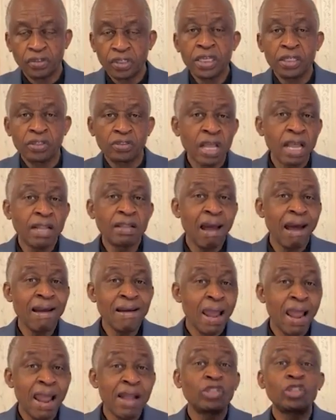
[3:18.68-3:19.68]
You see,
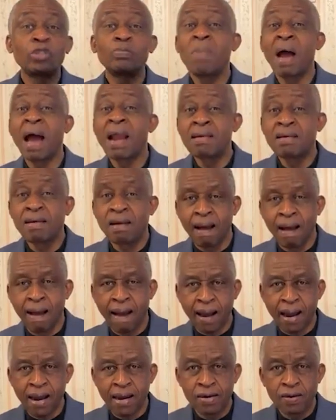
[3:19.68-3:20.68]
Satan hates
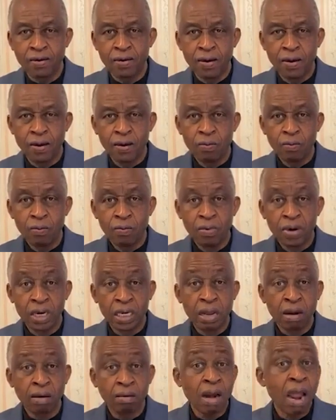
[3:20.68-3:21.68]
mankind
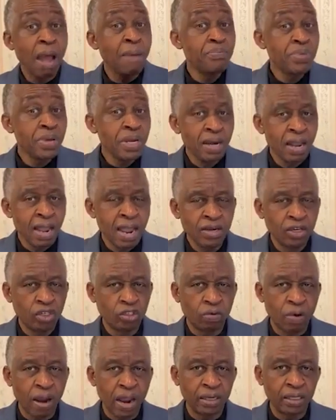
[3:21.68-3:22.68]
with a rabid
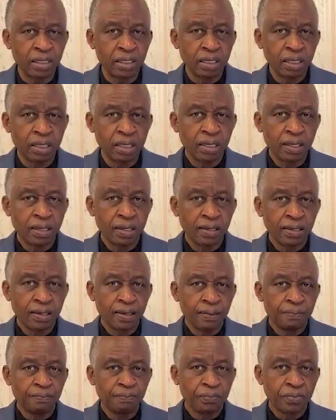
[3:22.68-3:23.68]
hatred.
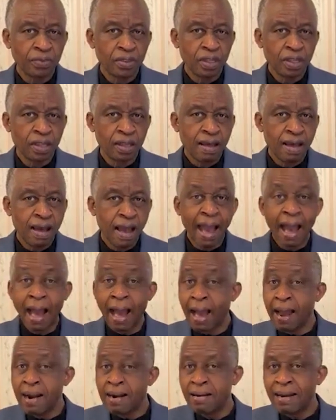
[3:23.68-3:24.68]

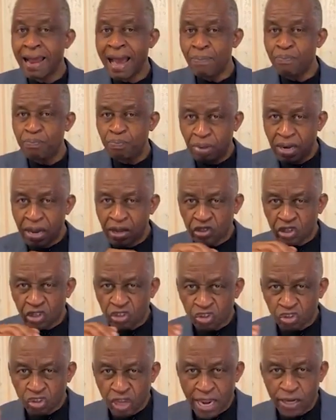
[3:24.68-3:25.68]
And that
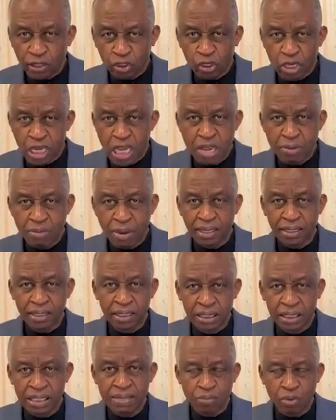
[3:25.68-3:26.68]
place assigned to him
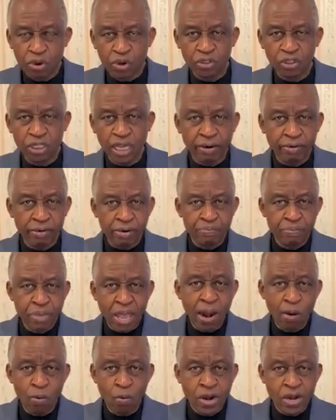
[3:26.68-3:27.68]
and the demons that
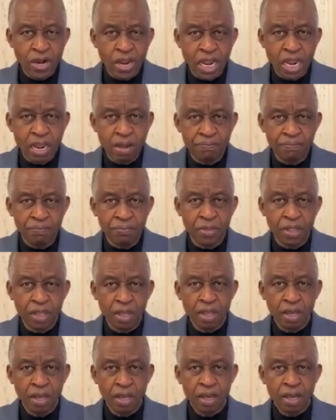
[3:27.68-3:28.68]
rebel with him,